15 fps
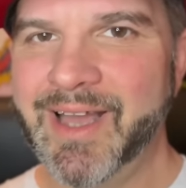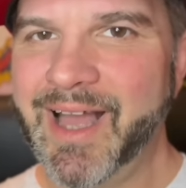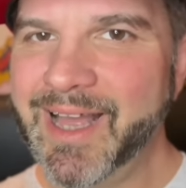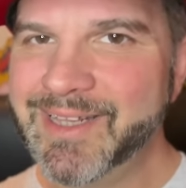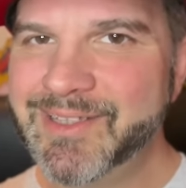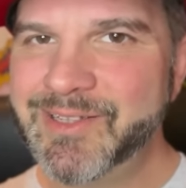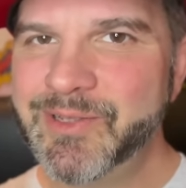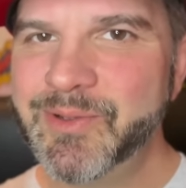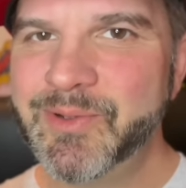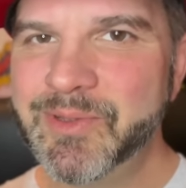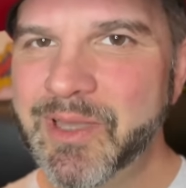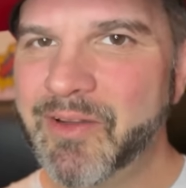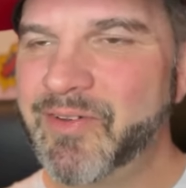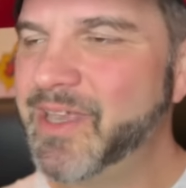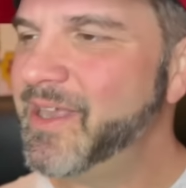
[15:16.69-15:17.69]
I do
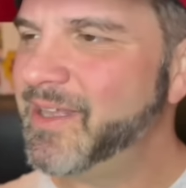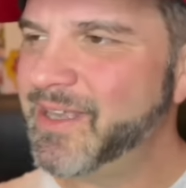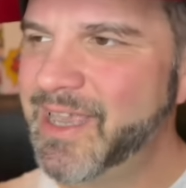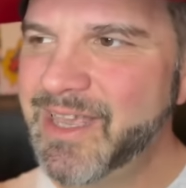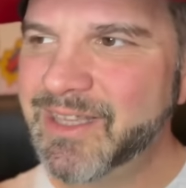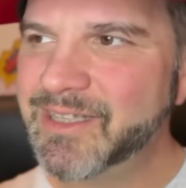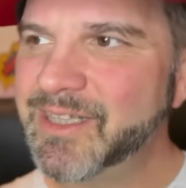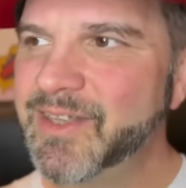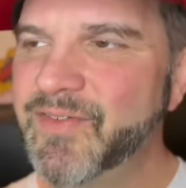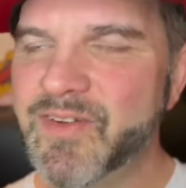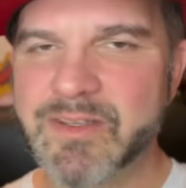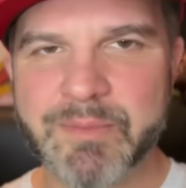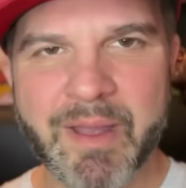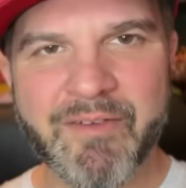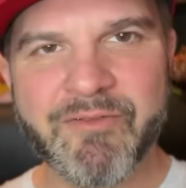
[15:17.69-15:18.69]
love Heathcliff
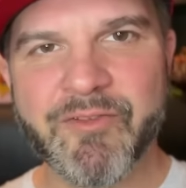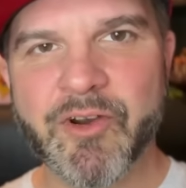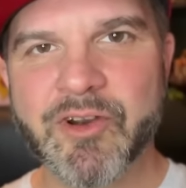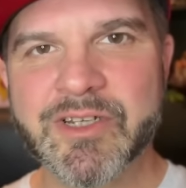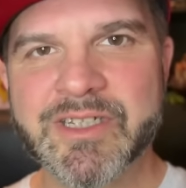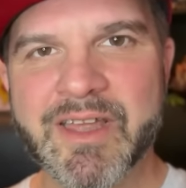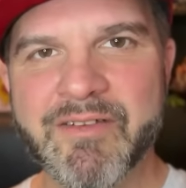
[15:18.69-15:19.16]
is my first